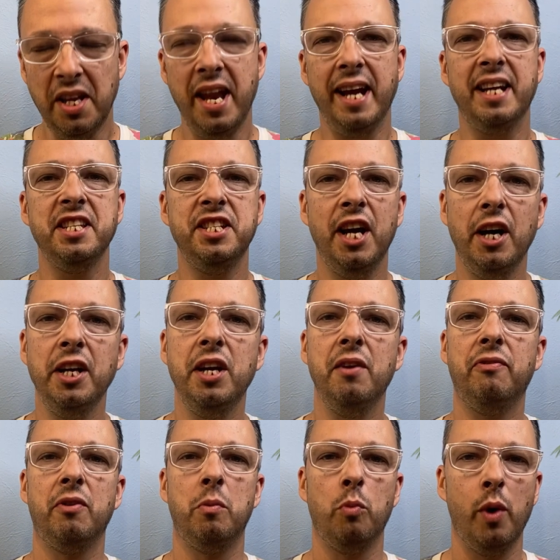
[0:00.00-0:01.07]
And I can tell you
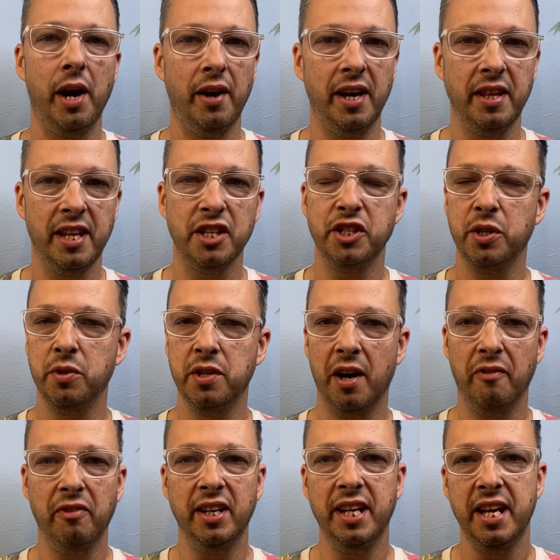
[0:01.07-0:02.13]
from wearing this, you
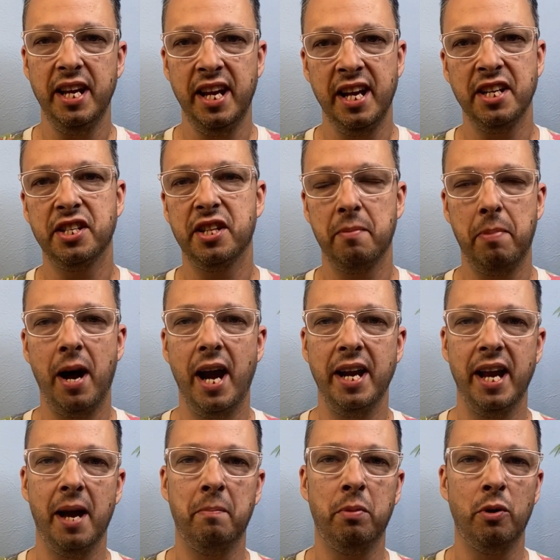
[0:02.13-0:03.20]
definitely get a hint of the
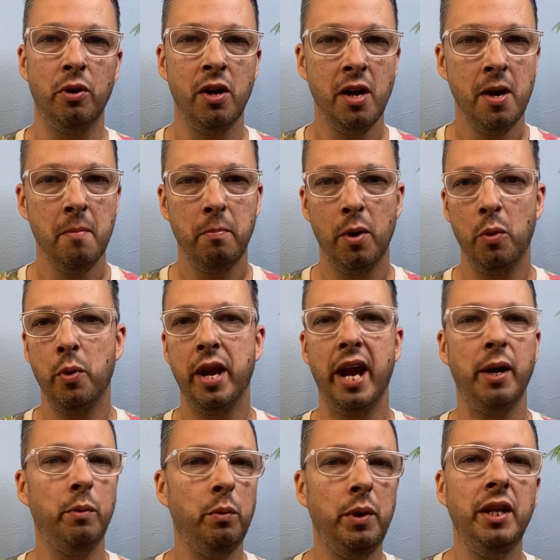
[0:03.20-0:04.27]
pineapple, but what I
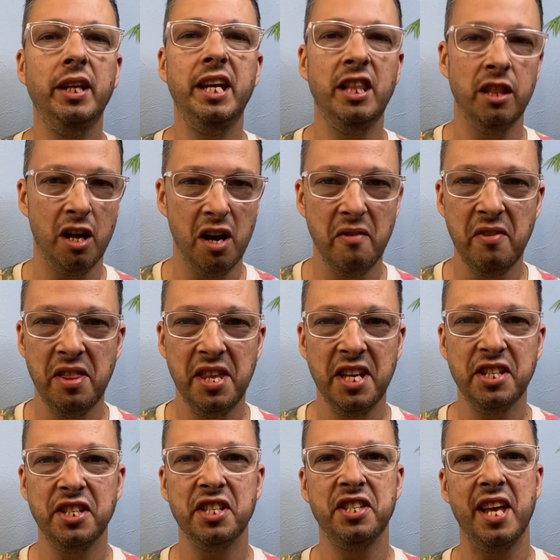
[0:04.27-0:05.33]
really love in
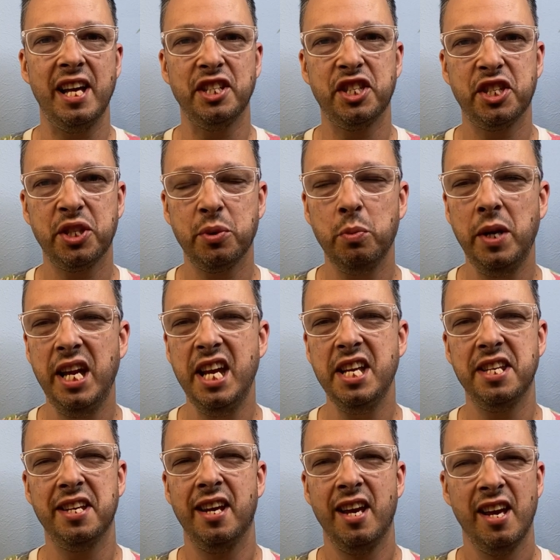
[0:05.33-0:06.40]
this is that sweet,
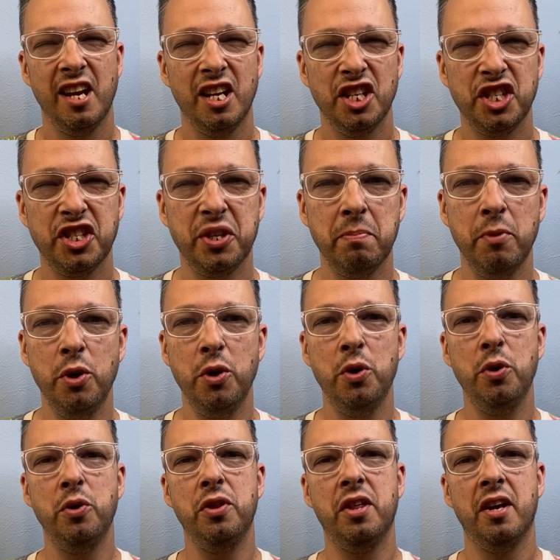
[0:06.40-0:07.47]

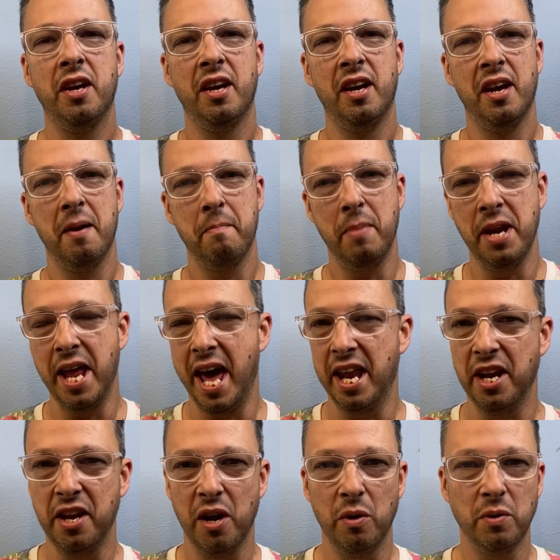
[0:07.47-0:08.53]
smooth banana
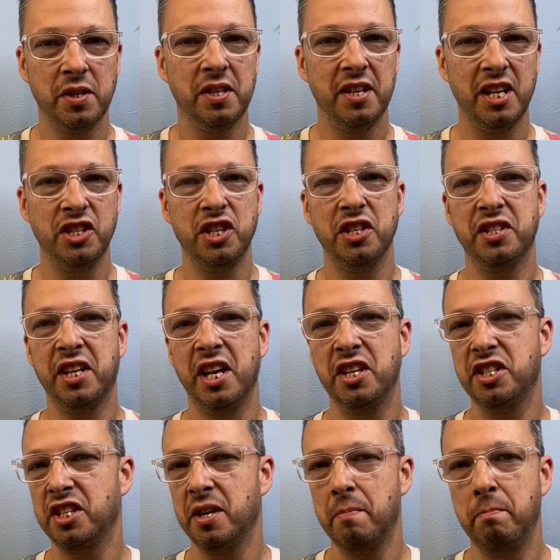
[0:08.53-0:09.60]
note that just
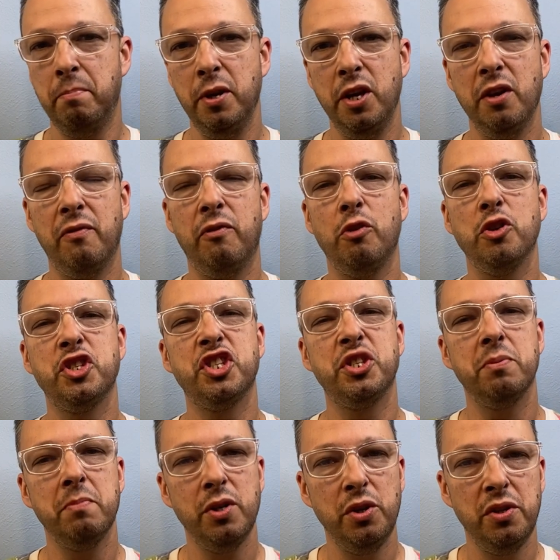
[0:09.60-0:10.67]
gives it a beautiful
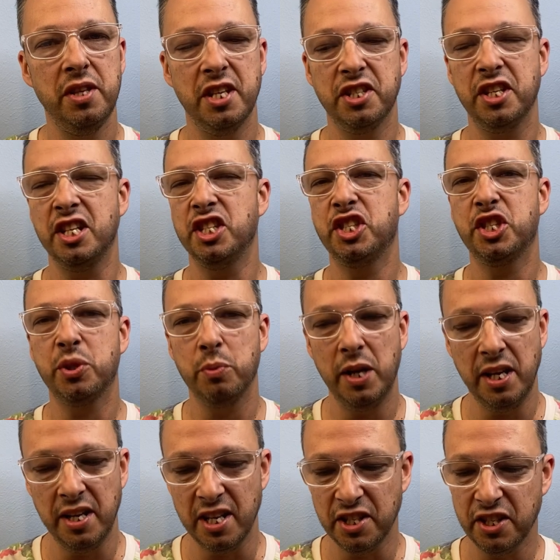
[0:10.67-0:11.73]
smoothness and
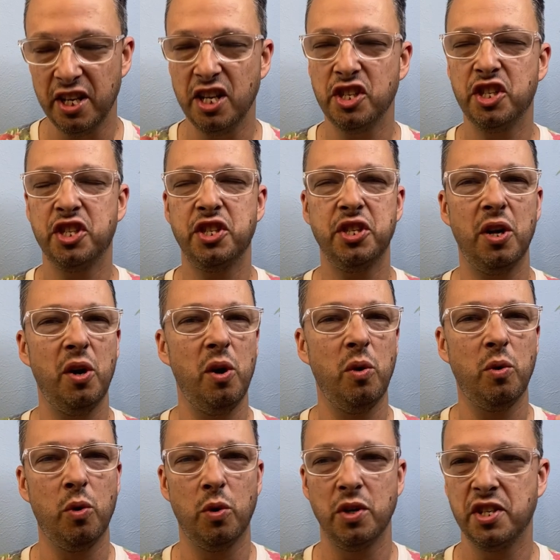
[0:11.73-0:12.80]
sweetness. It is so
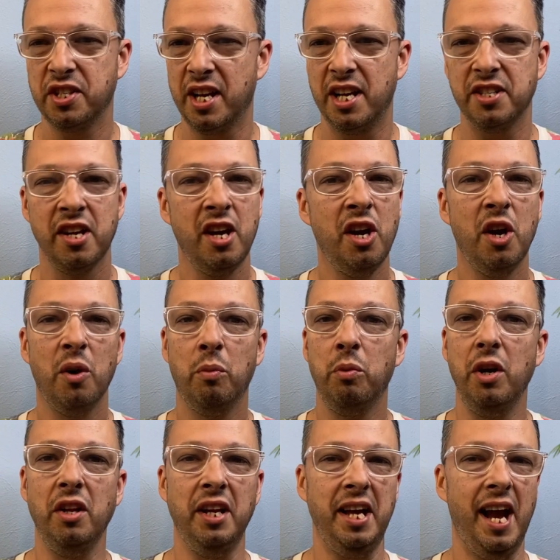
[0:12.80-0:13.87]
gorgeous, guys.
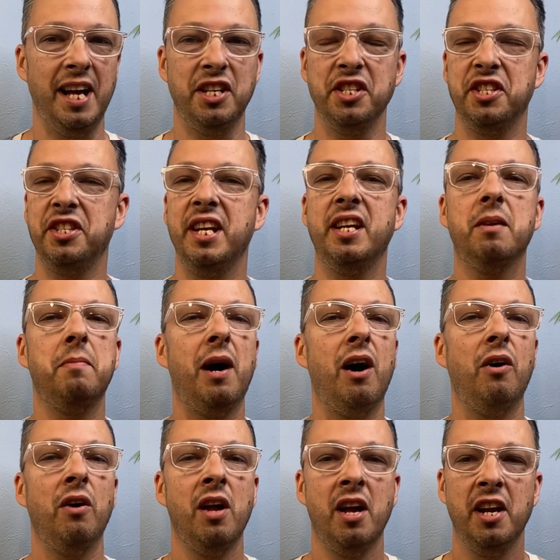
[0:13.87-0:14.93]
Really, I just think
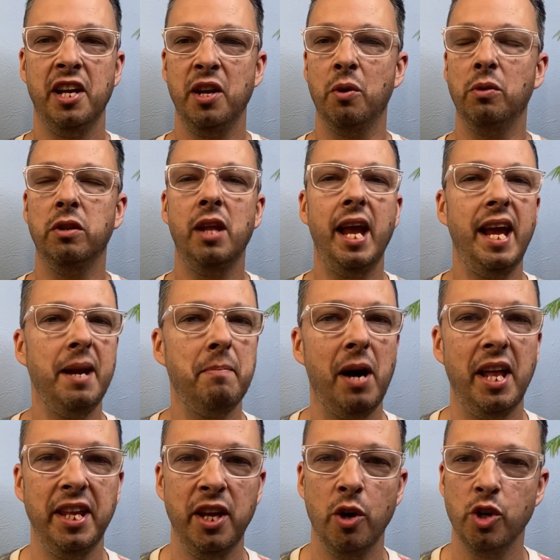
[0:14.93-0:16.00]
about, you know, laying by
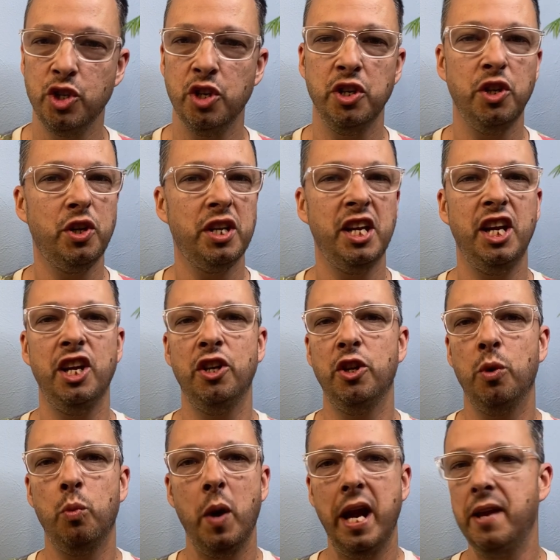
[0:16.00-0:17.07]
the ocean, you can hear the
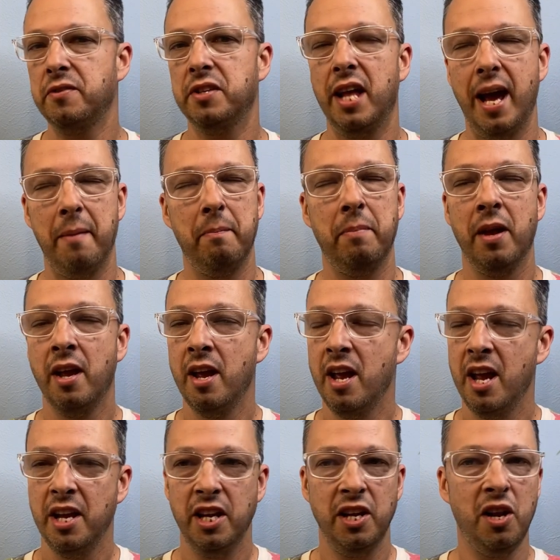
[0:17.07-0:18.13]
waves lap
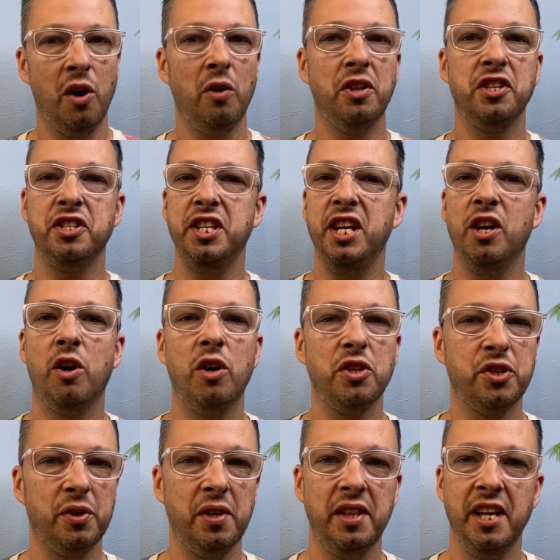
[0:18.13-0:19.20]
you know, the
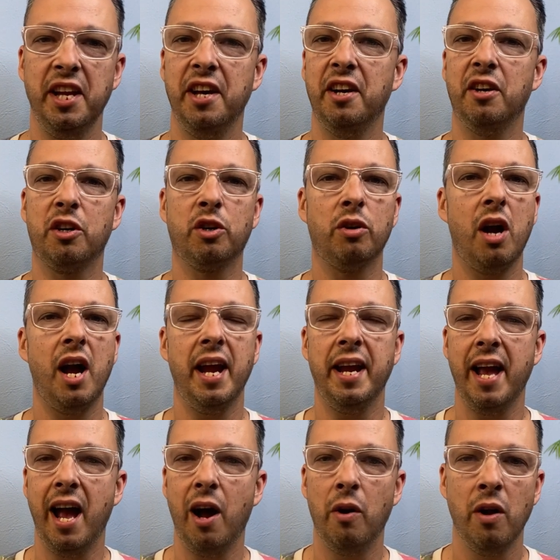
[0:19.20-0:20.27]
seagulls are in the air crying
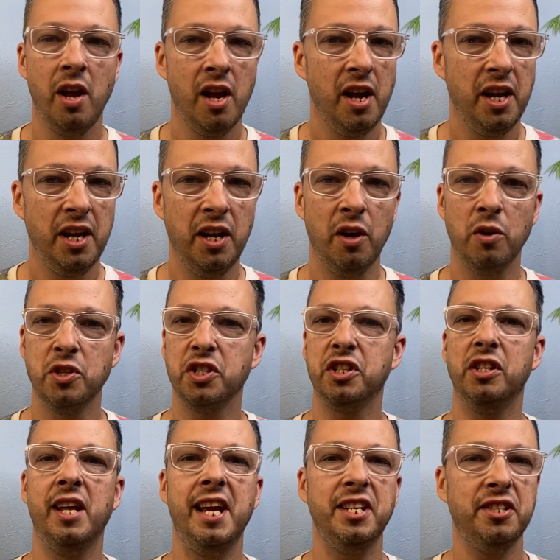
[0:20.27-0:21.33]
out, you know, just
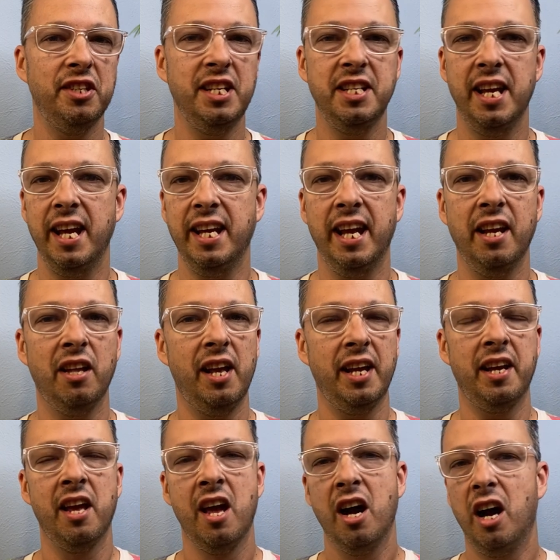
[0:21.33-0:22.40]
lazily taking
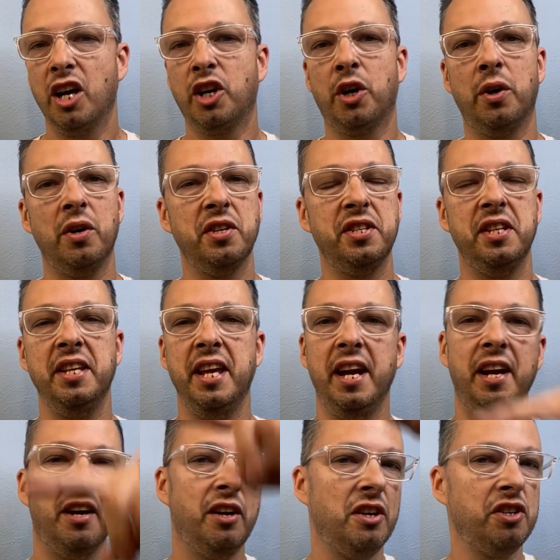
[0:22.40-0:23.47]
like a current in the
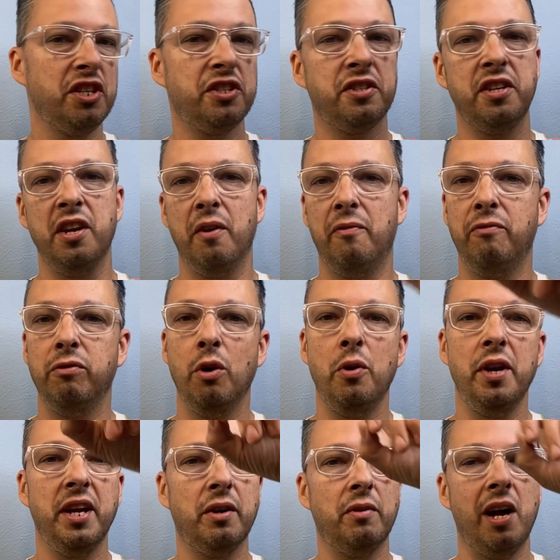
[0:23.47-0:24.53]
air and just, you know,
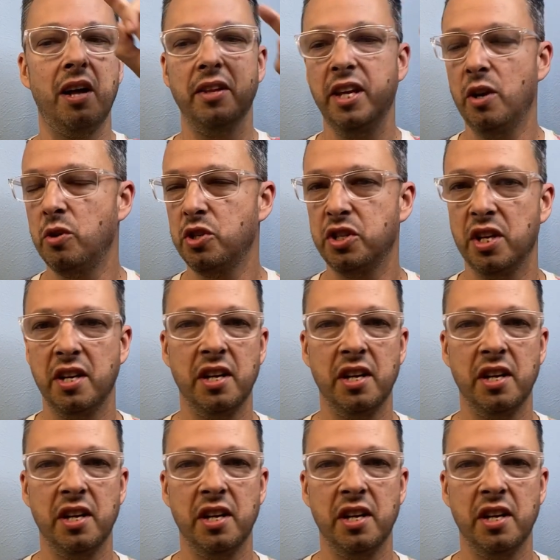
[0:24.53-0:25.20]
floating around the ocean.